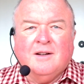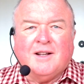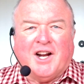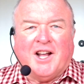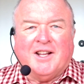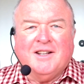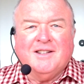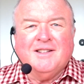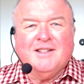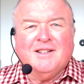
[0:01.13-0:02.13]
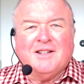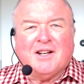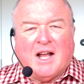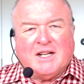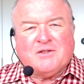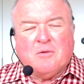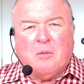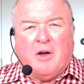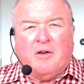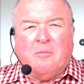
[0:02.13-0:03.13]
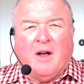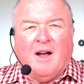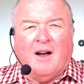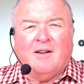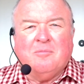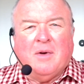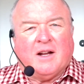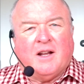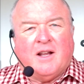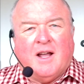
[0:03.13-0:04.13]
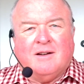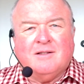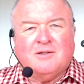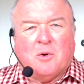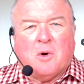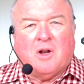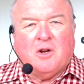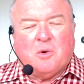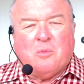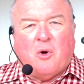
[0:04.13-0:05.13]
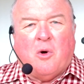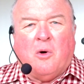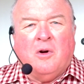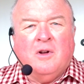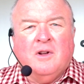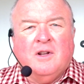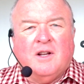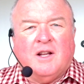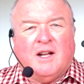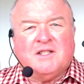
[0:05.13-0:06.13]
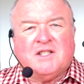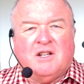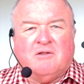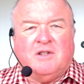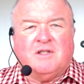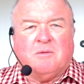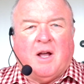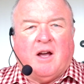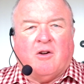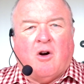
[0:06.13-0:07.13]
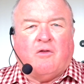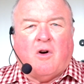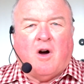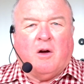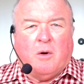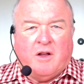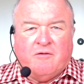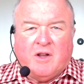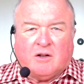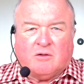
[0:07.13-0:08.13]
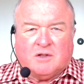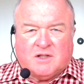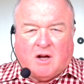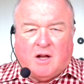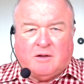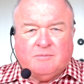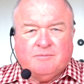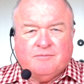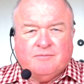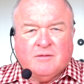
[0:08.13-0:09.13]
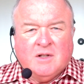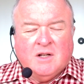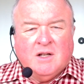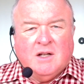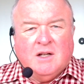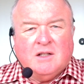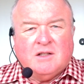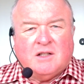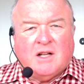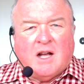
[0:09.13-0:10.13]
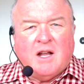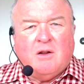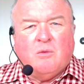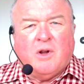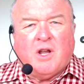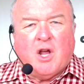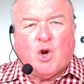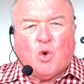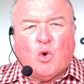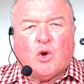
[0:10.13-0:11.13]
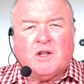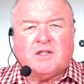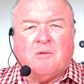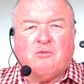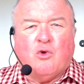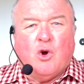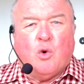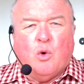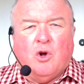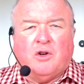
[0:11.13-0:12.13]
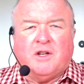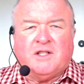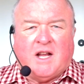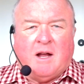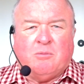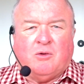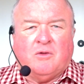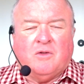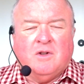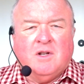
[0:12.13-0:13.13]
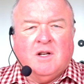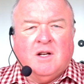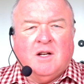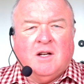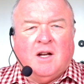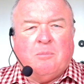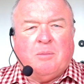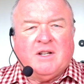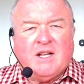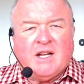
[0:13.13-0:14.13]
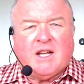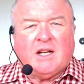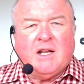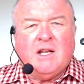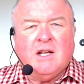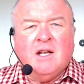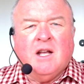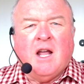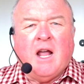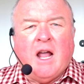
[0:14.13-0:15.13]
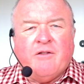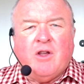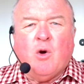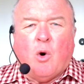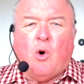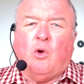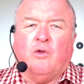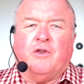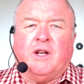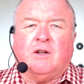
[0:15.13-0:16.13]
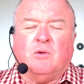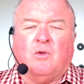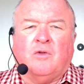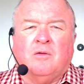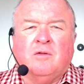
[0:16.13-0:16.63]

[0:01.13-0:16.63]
G'day, Lance from Motive Power, back again to talk a little more in our series about off-highway vehicle design. Today we're going to look at some real-world examples, and particularly heavy haul vehicles.